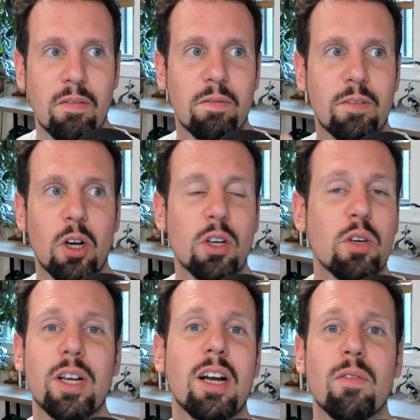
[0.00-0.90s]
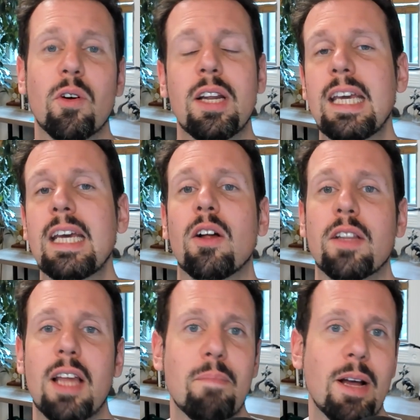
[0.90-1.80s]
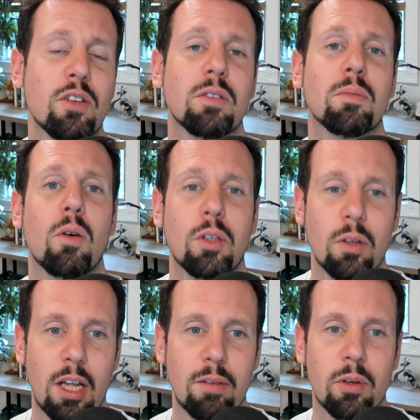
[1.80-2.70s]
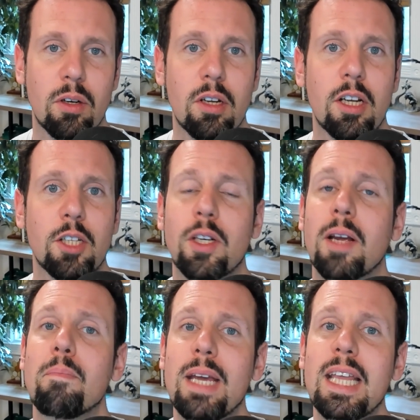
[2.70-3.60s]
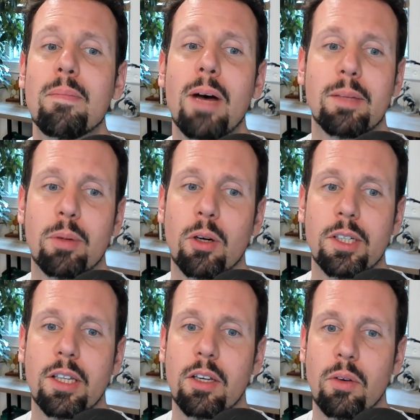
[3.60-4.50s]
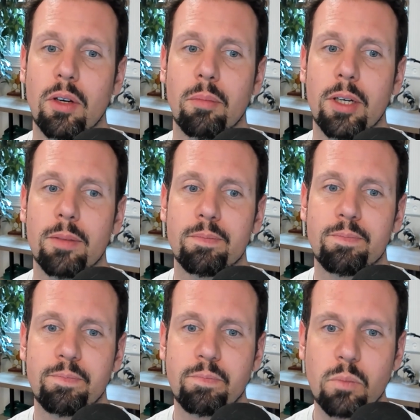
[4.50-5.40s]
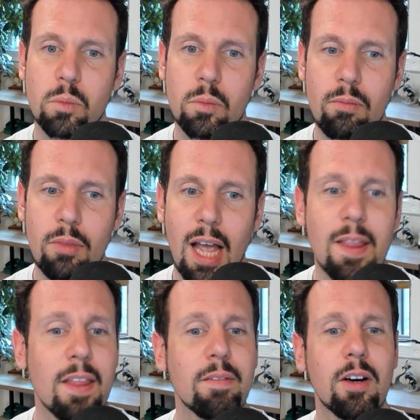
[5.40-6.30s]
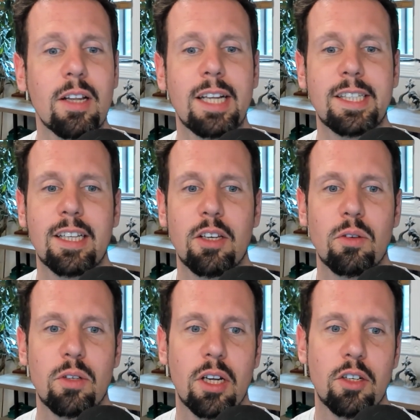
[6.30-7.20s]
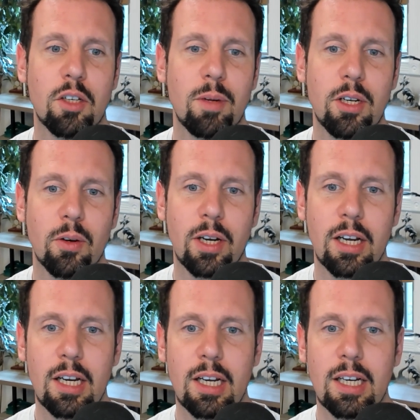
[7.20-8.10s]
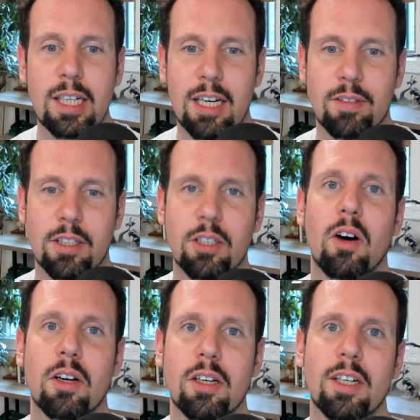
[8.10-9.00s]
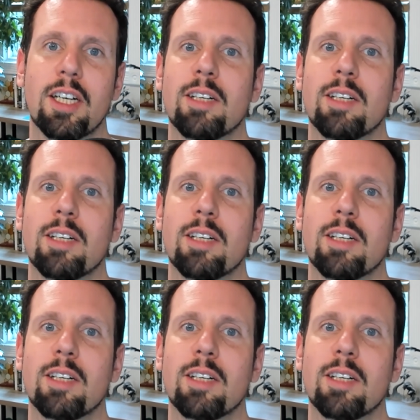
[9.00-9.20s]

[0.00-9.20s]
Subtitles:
start to recover and heal on that mental, emotional level so you can be the best person that you can be. And then the very last thing that you should be doing, kind of to talk